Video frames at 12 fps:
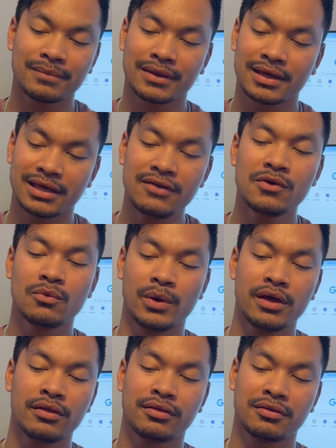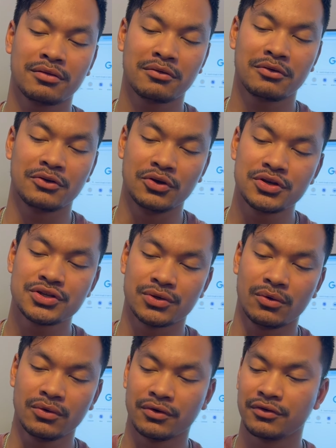even with good
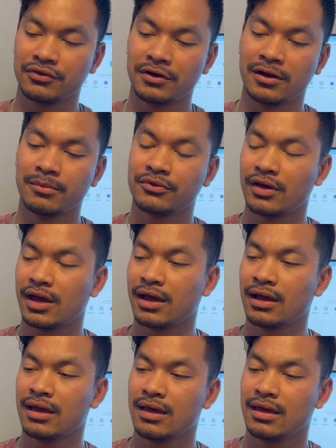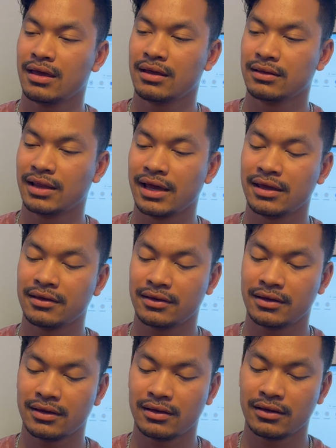shoulders, you know what I'm saying? Like,
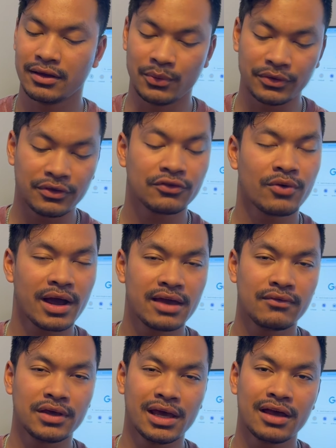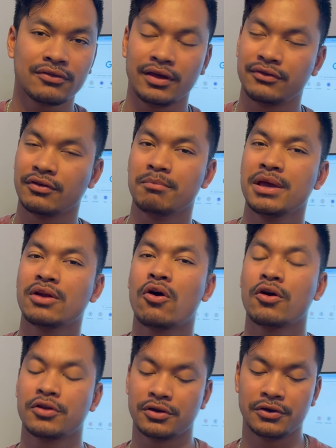with this Cry AVS, it's a bit
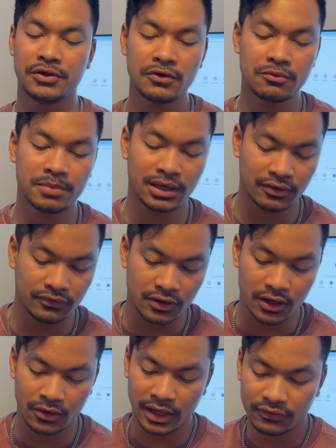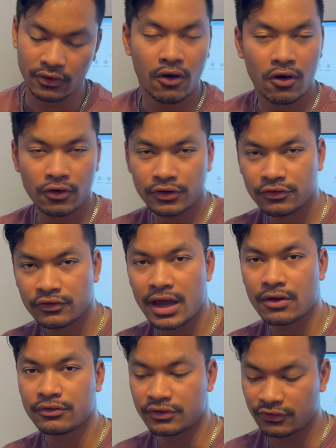harder to do because, you know, it's a harness
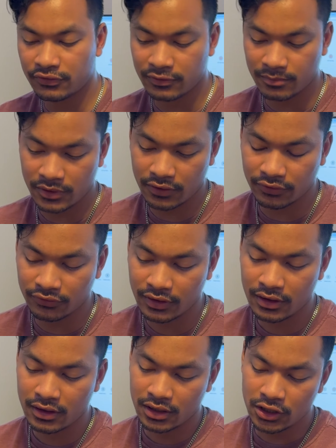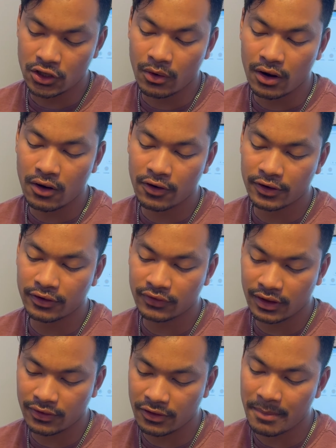style system. There's, you know, a harness
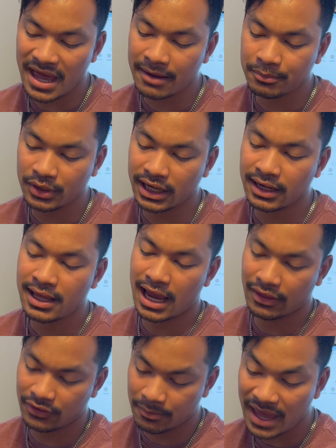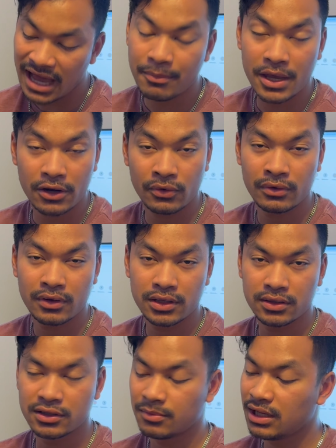and then the back plate and then a back panel,
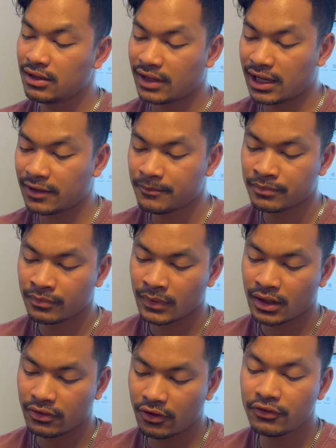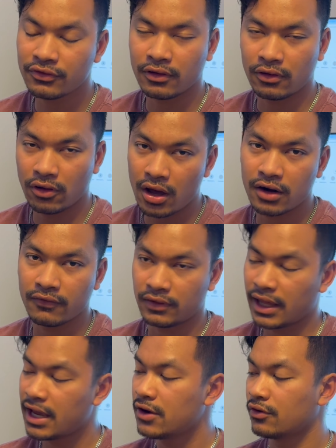you know what I mean? Like, there's a lot of
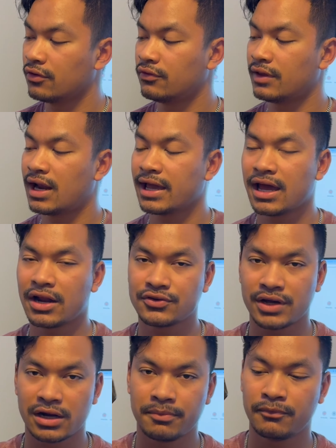layers that I gotta try to